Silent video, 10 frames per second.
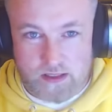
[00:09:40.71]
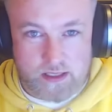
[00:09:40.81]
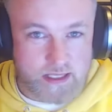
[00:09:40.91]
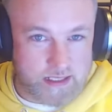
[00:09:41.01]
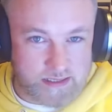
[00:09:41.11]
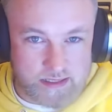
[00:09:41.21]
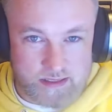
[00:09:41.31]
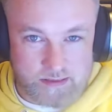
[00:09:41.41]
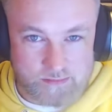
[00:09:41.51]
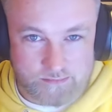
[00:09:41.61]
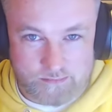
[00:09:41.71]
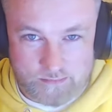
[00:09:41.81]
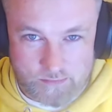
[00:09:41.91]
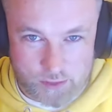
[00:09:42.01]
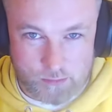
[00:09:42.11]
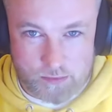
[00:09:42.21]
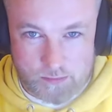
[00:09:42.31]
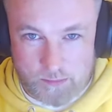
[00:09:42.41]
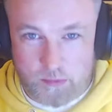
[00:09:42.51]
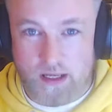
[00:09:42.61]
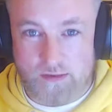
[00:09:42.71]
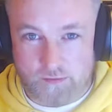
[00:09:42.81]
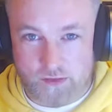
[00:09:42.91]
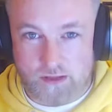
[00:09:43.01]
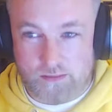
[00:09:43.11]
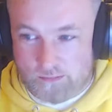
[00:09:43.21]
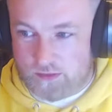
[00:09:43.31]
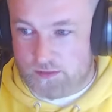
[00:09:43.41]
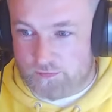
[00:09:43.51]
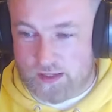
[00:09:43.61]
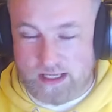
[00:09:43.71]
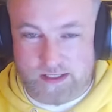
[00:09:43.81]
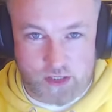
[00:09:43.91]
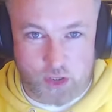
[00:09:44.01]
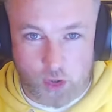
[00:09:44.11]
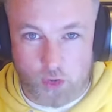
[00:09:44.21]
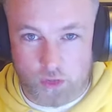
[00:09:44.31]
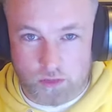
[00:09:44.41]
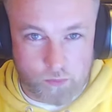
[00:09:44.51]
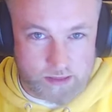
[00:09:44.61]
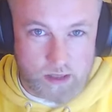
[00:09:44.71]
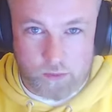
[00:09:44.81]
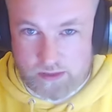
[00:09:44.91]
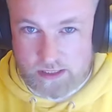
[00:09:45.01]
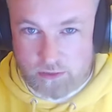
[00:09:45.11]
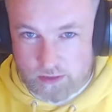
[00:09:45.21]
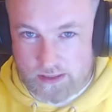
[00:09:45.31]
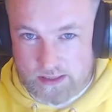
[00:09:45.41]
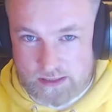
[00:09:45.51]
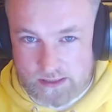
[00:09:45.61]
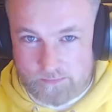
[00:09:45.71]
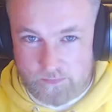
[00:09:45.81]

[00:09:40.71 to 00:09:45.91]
Heating. So be prepared to face the cold without central heating,